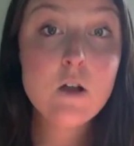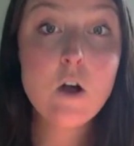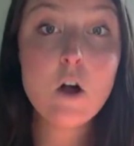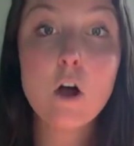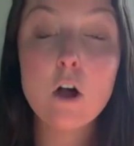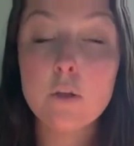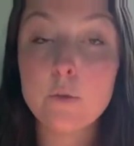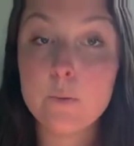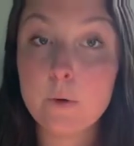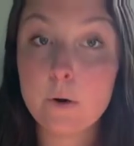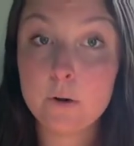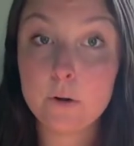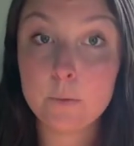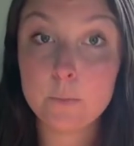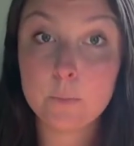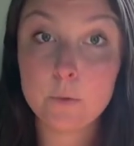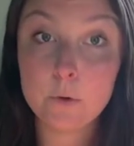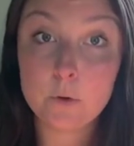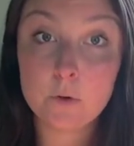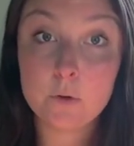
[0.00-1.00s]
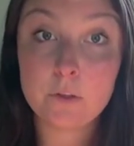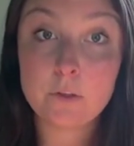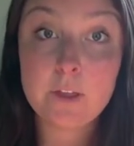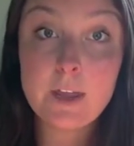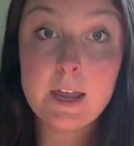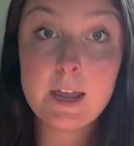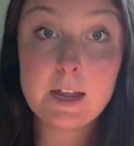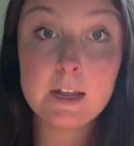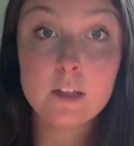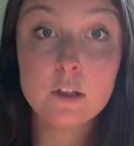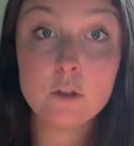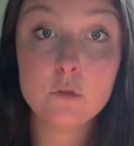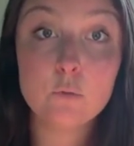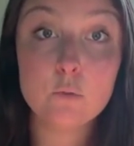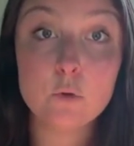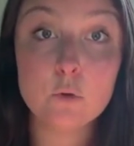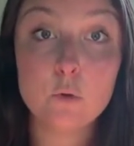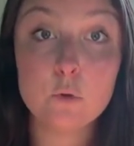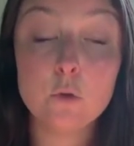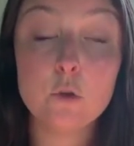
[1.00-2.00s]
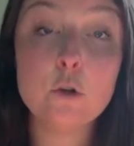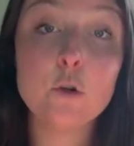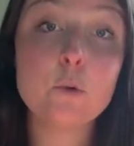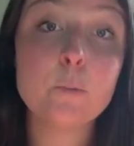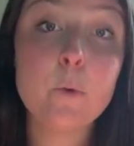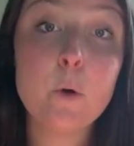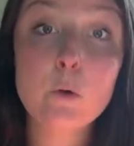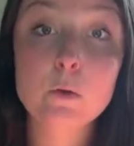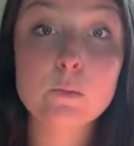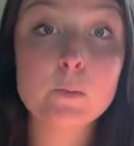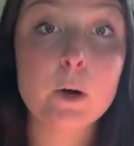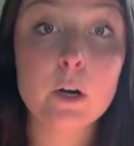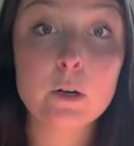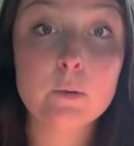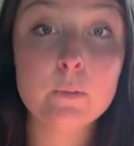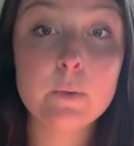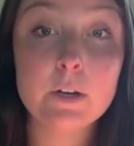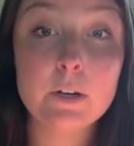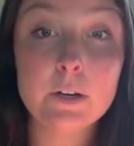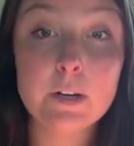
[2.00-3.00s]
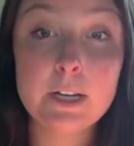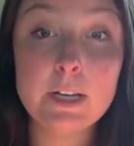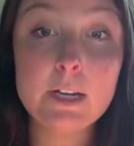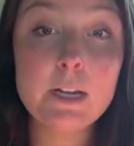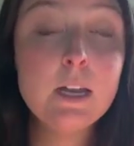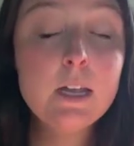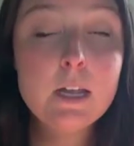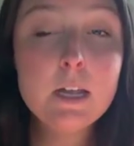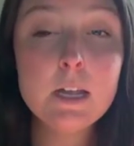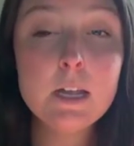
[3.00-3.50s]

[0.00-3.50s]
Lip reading: all throughout your birth and through your postpartum period.